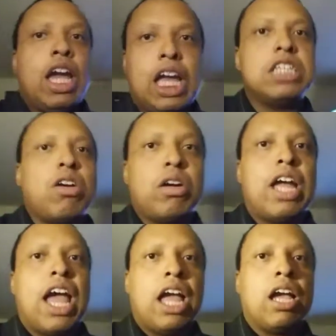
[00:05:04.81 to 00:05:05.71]
he's
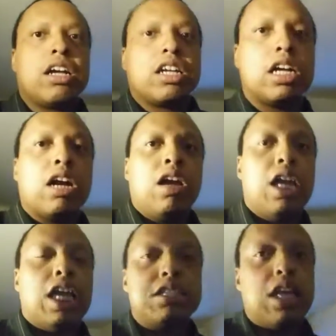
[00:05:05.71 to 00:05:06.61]
gonna
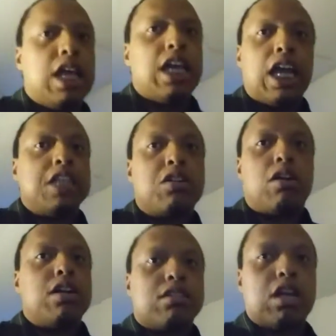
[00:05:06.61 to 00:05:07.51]
it's
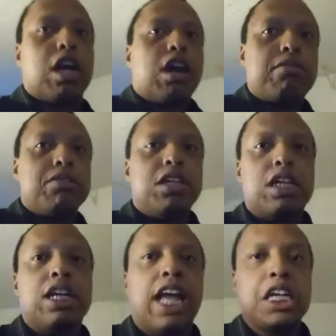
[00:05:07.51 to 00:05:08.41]
gonna cut off in the
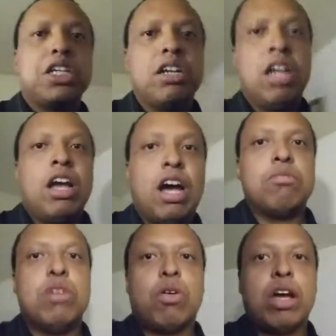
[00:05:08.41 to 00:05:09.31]
connection
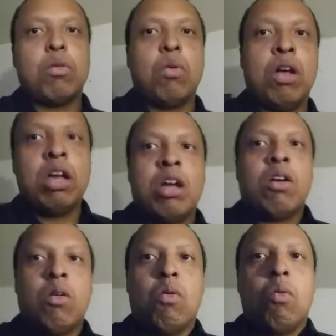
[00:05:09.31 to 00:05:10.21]
of knowing
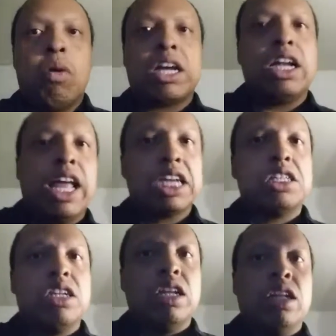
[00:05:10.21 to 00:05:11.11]
what
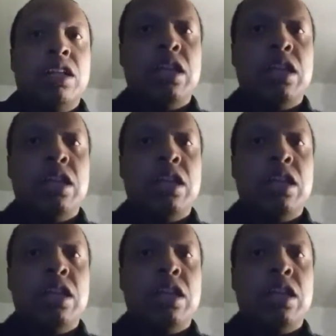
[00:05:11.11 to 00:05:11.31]
connection